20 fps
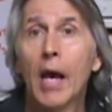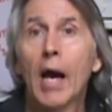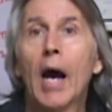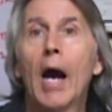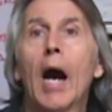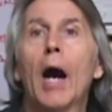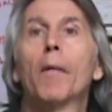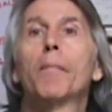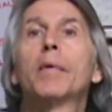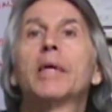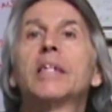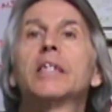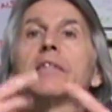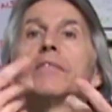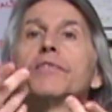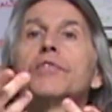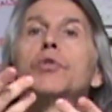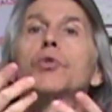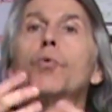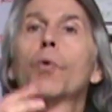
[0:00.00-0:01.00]
How many
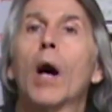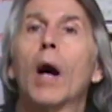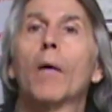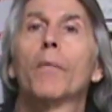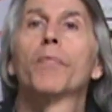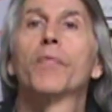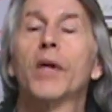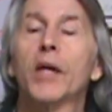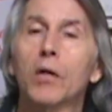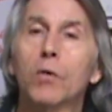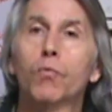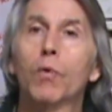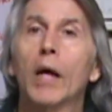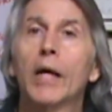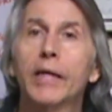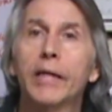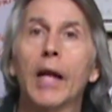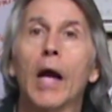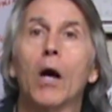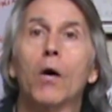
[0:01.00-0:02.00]
of you out there
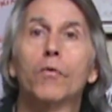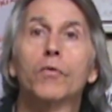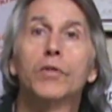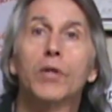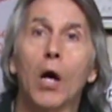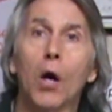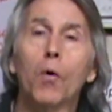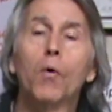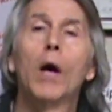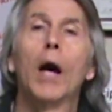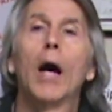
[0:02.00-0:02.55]
right now know